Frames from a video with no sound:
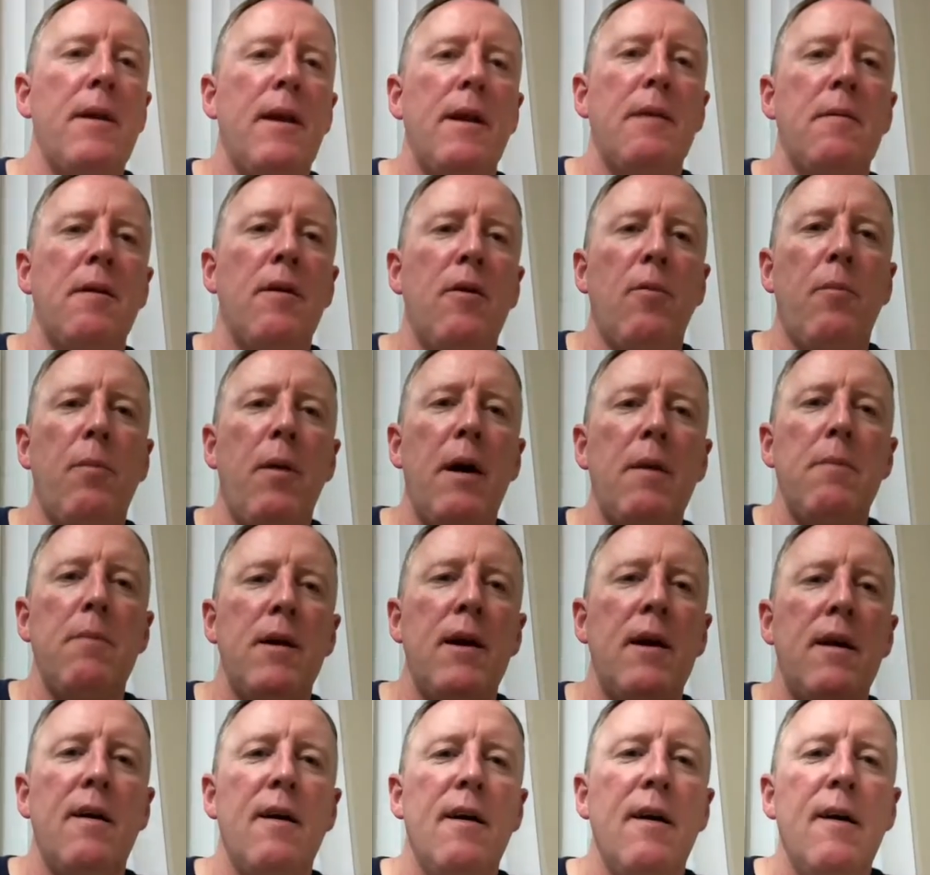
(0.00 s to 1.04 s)
and then he'll bite
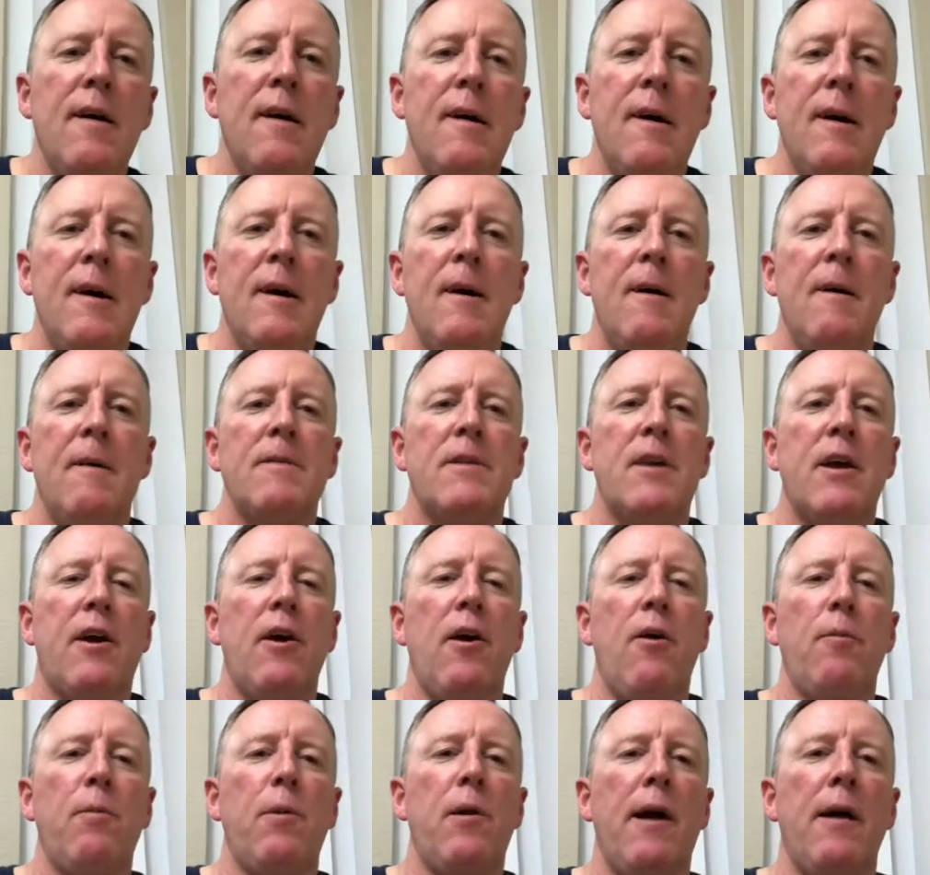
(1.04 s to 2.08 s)
me to
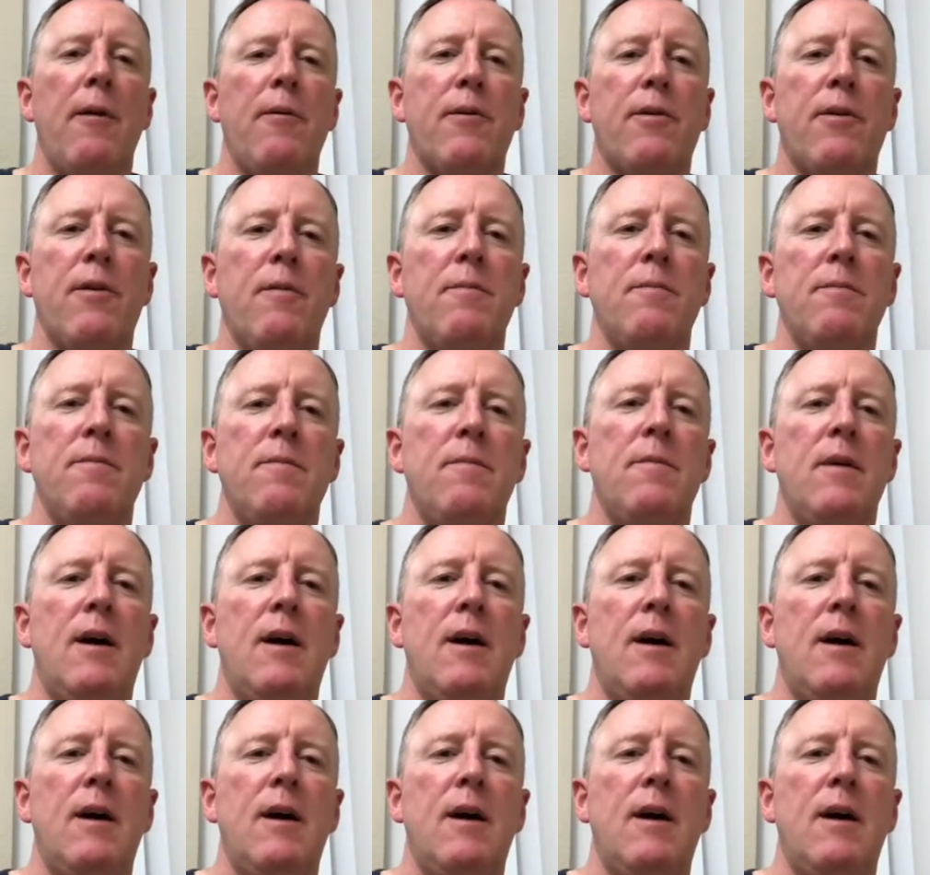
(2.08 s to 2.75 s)
go play with him.